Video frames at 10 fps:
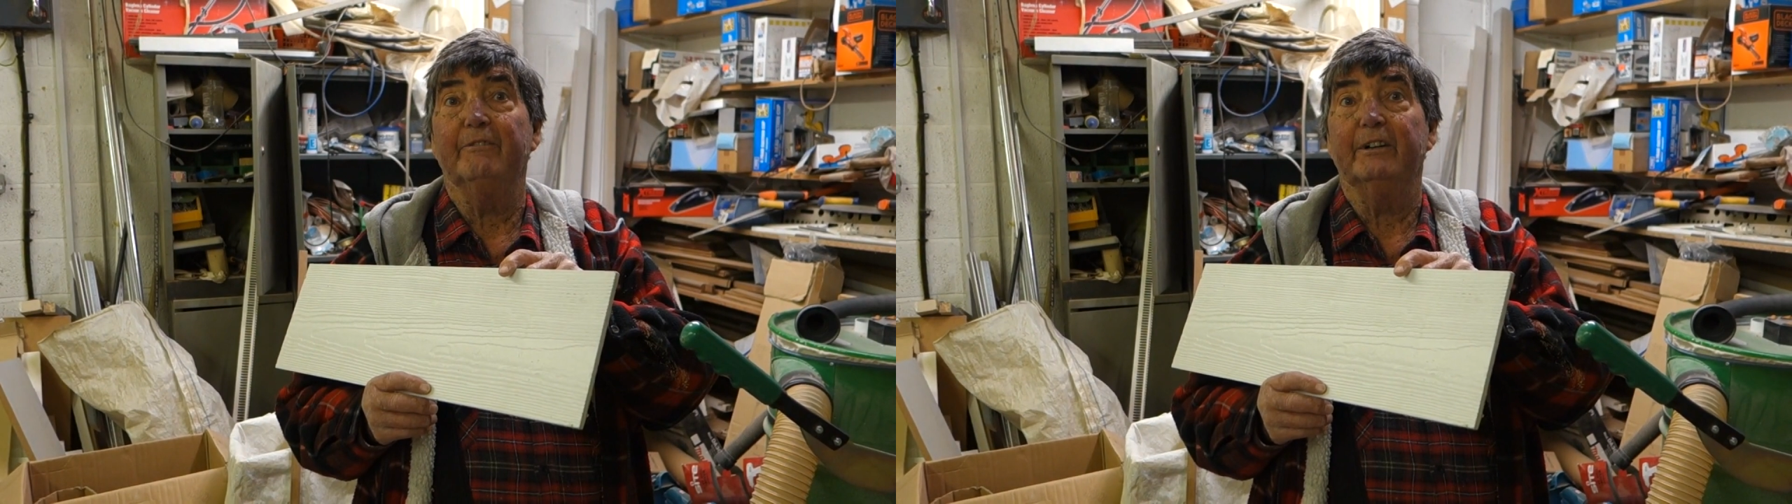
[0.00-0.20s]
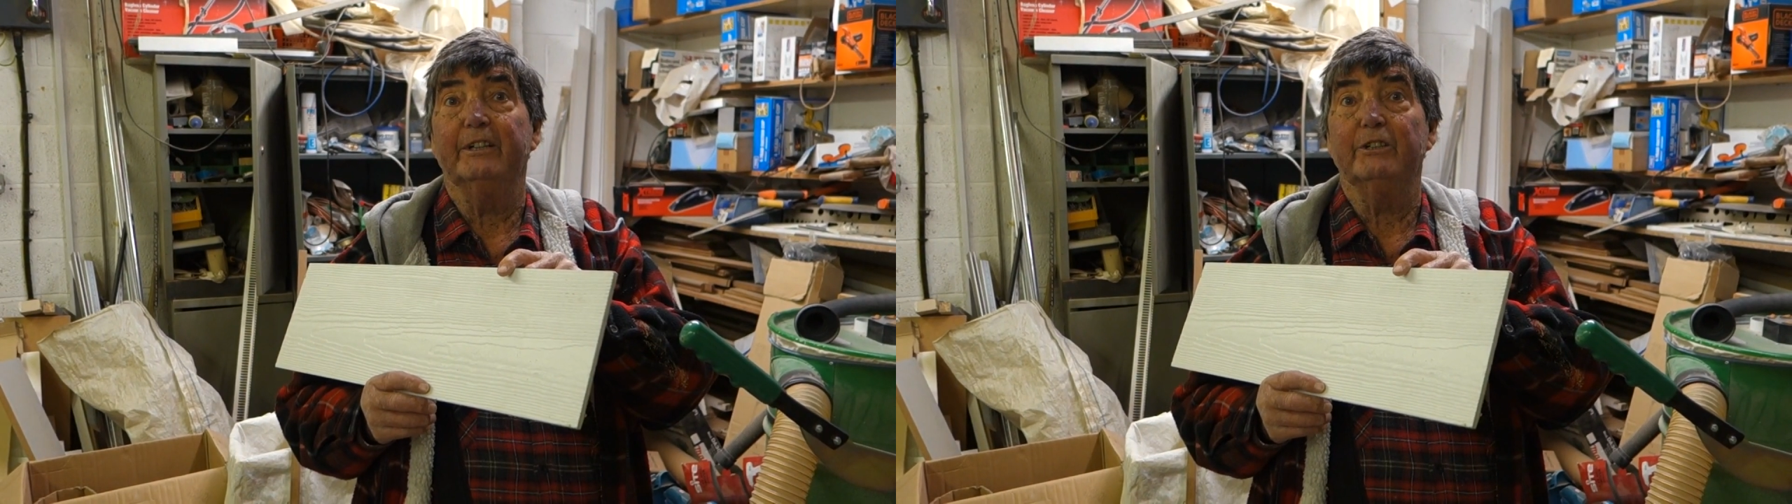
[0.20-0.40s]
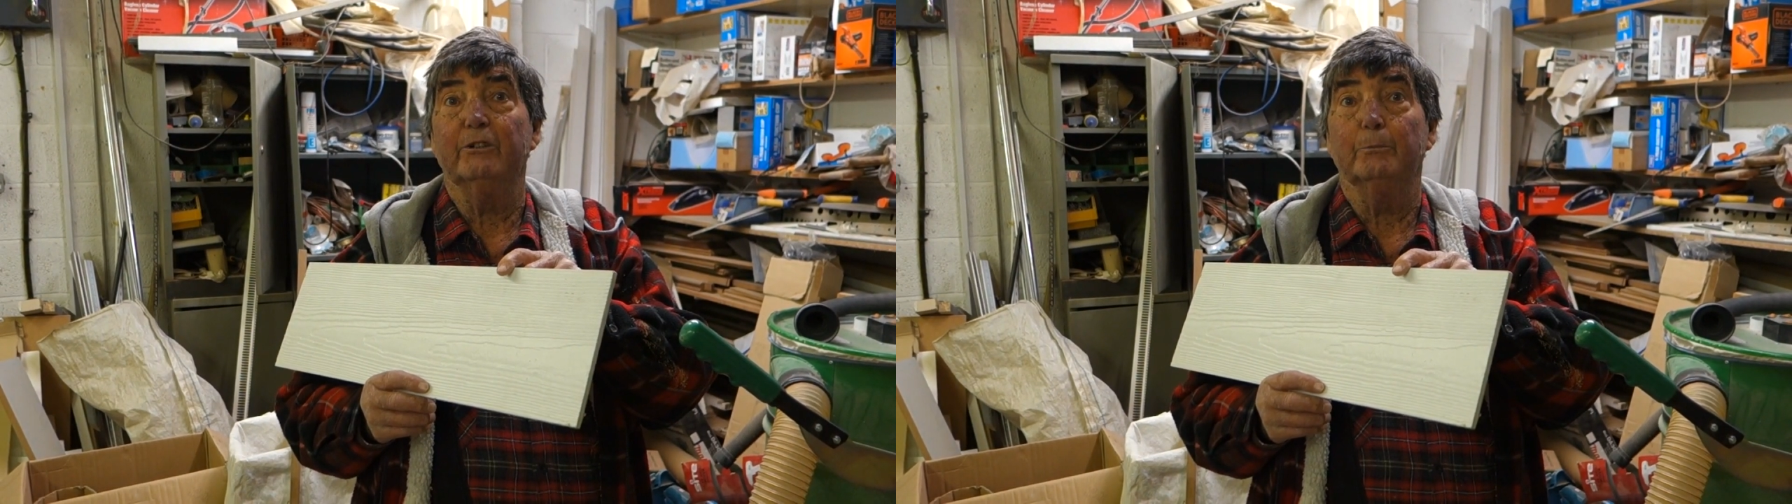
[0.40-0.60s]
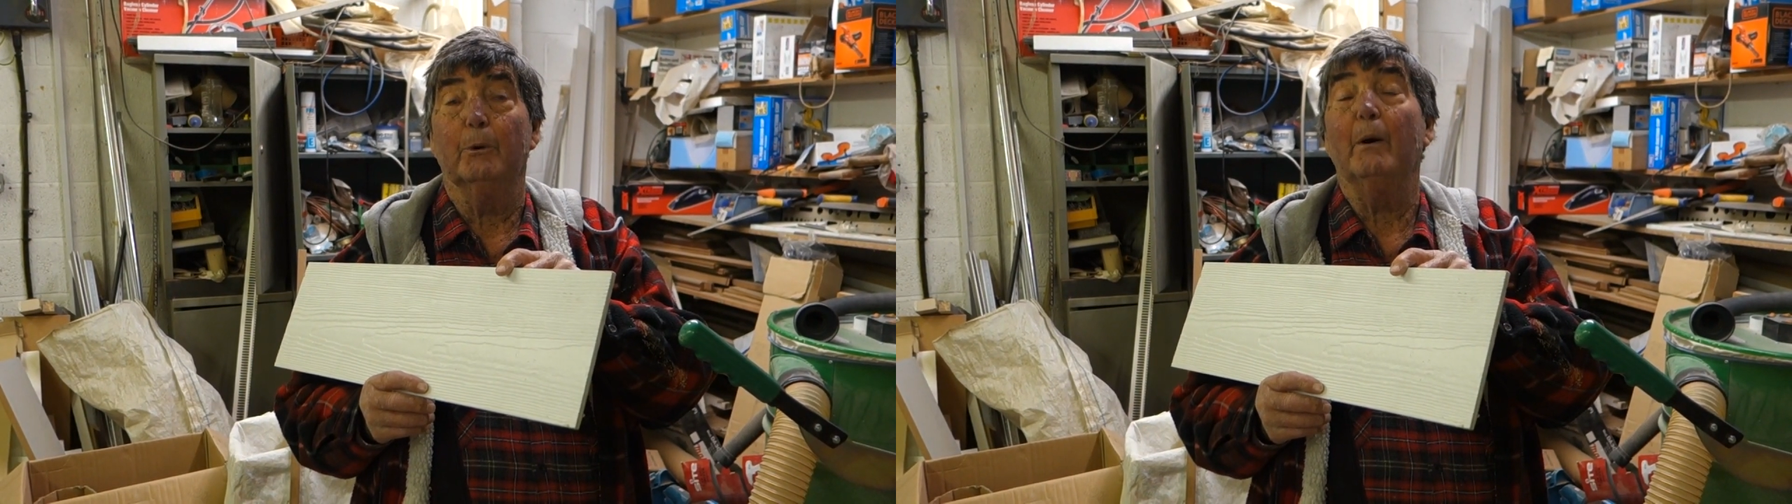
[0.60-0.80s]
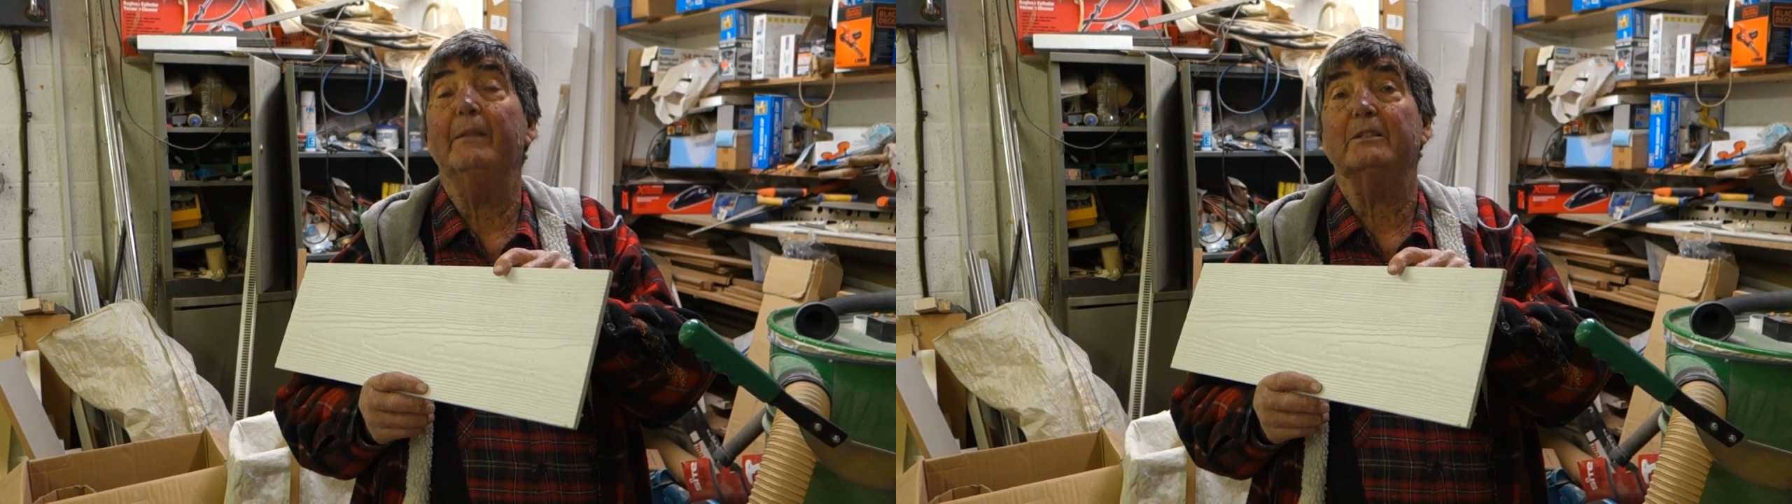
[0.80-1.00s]
very
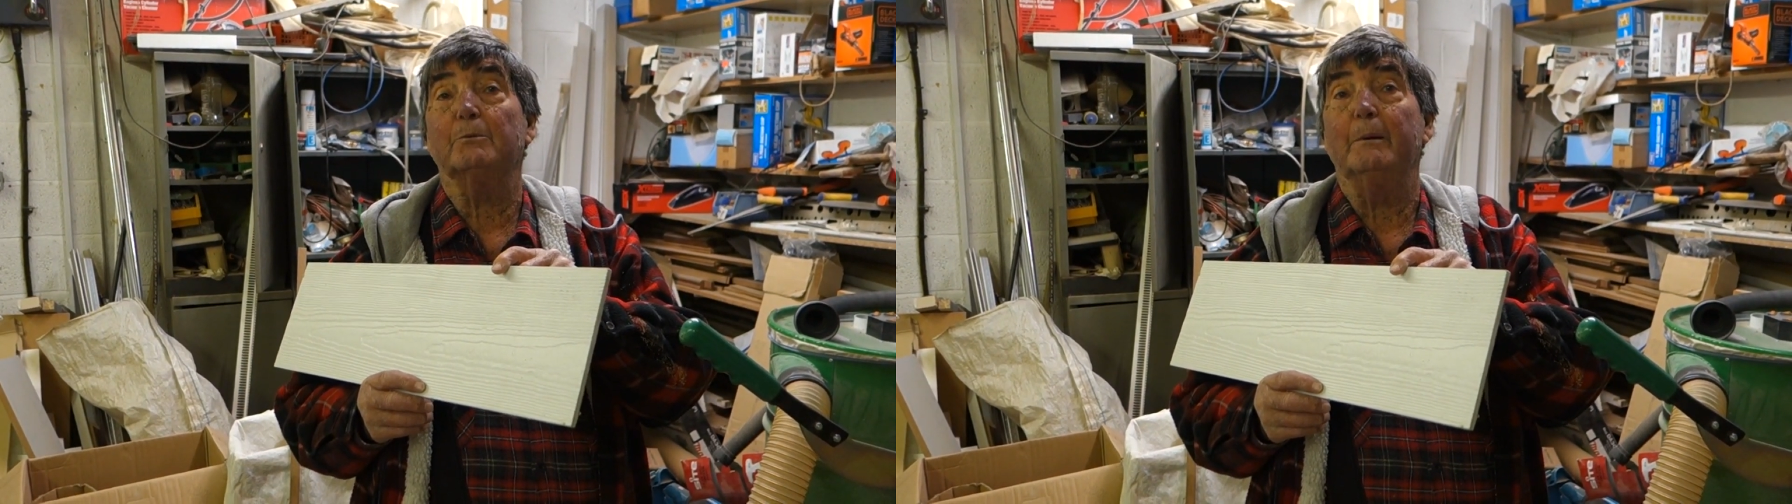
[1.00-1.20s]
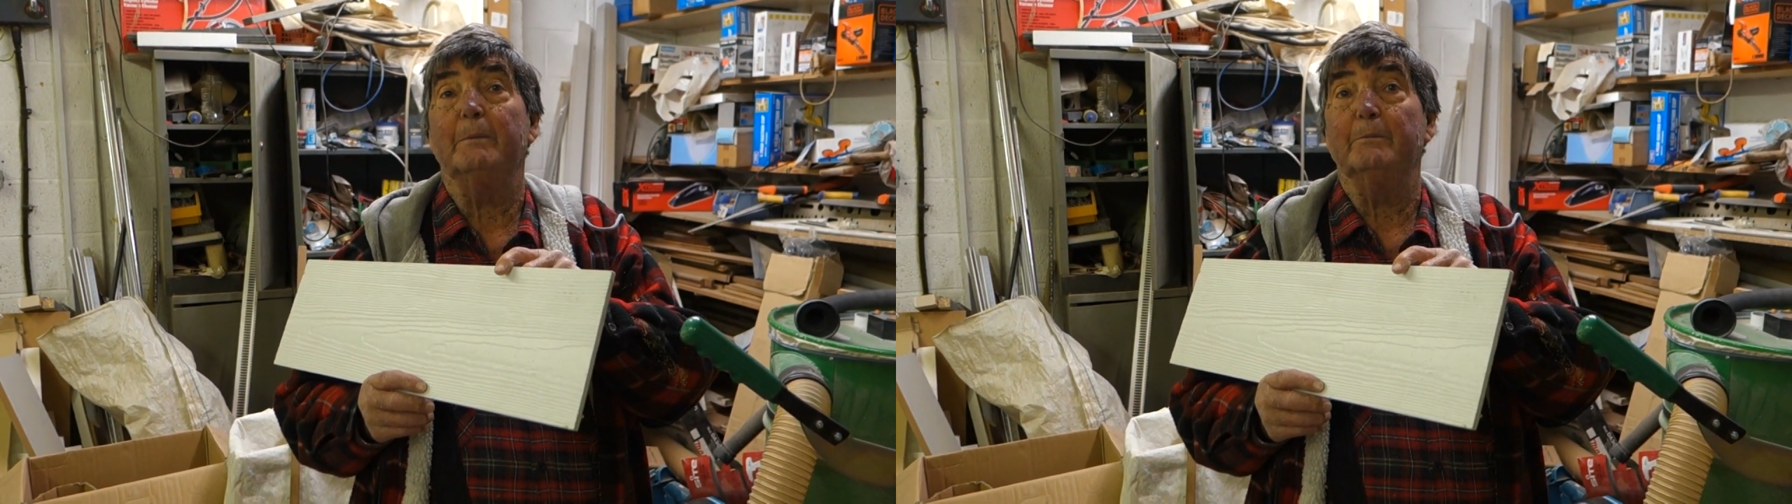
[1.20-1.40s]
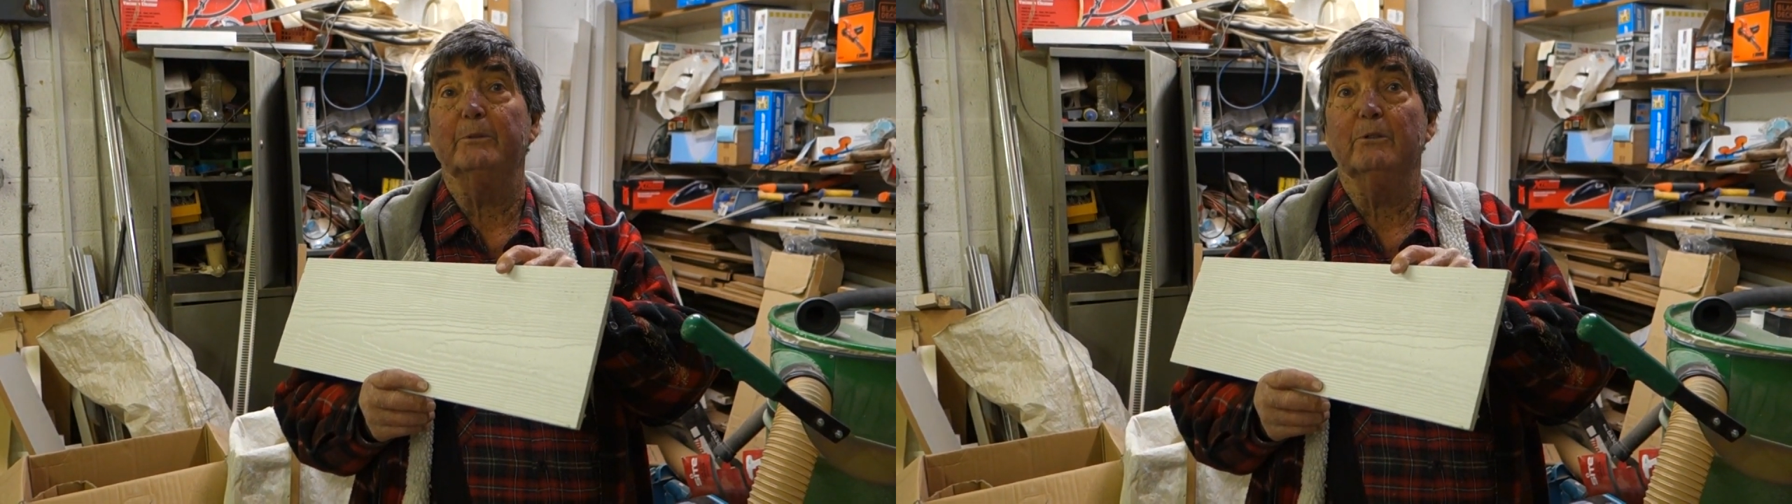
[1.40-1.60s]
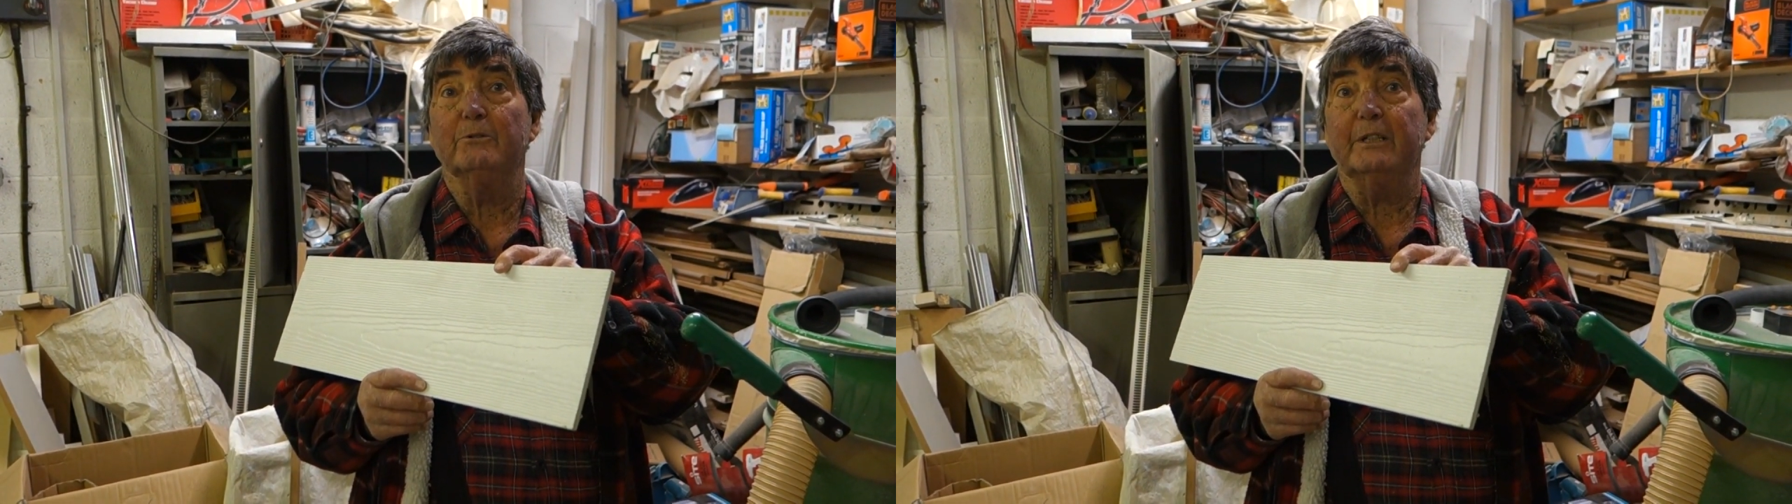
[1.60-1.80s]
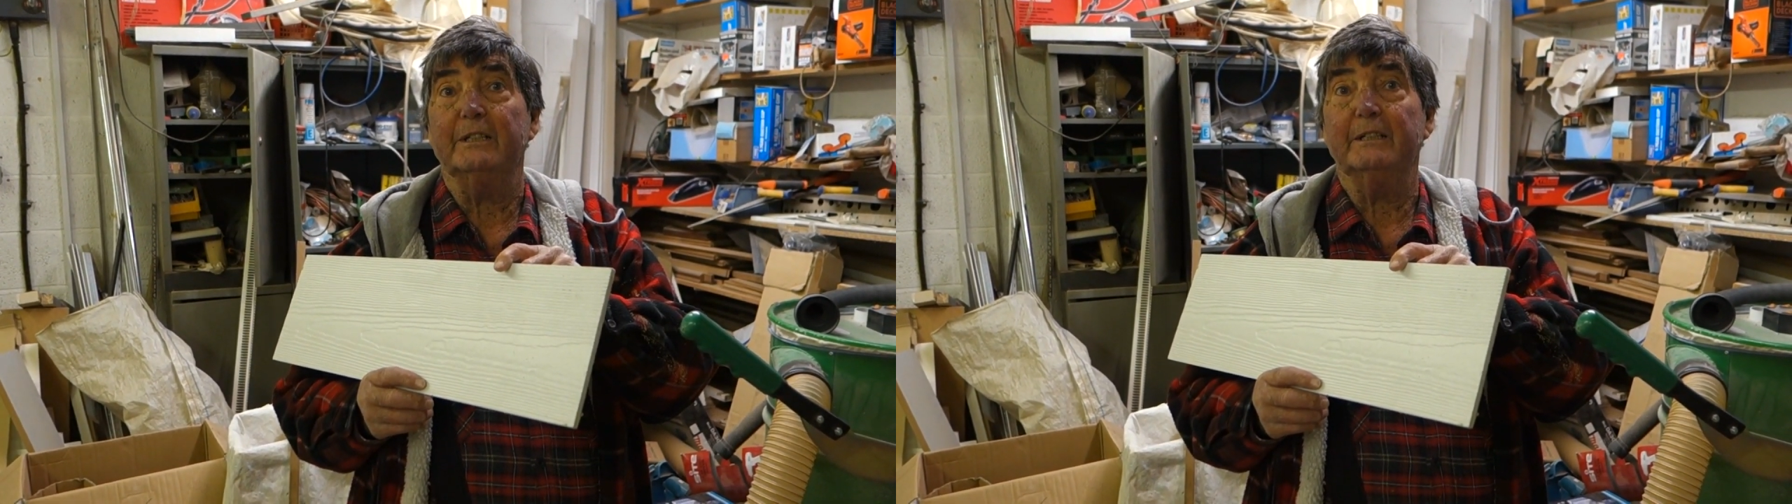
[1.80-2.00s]
durable, and that's why people
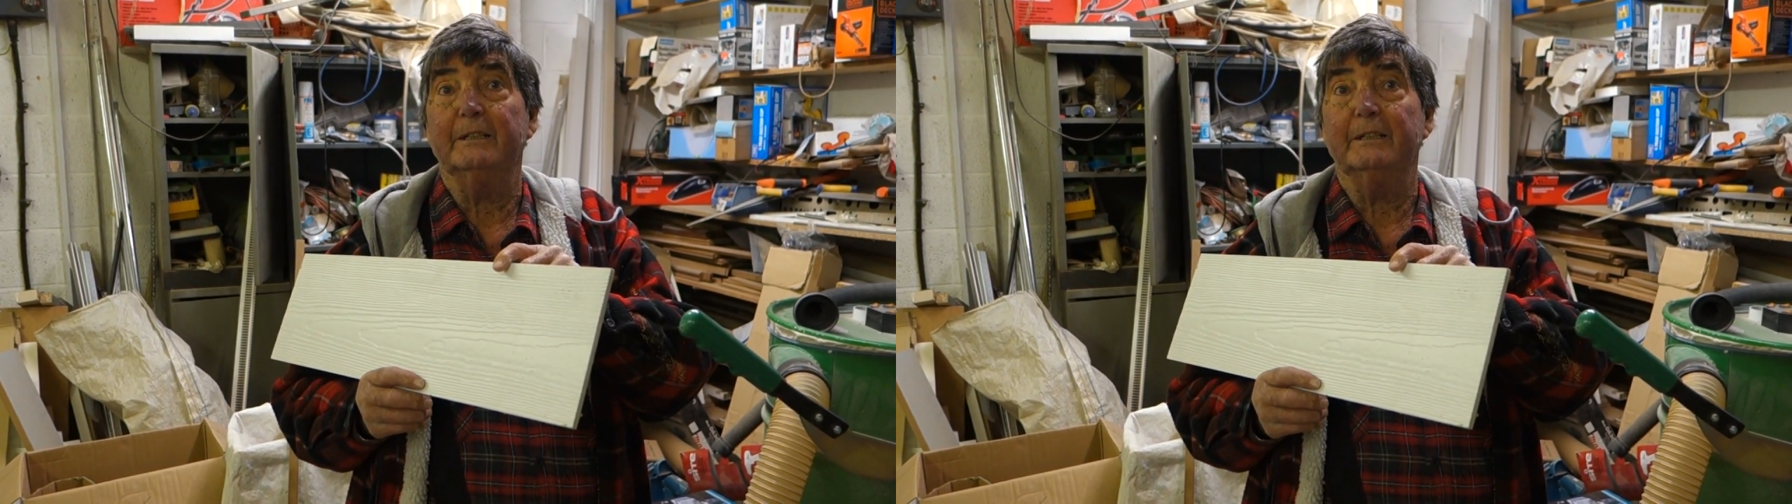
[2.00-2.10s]
use it.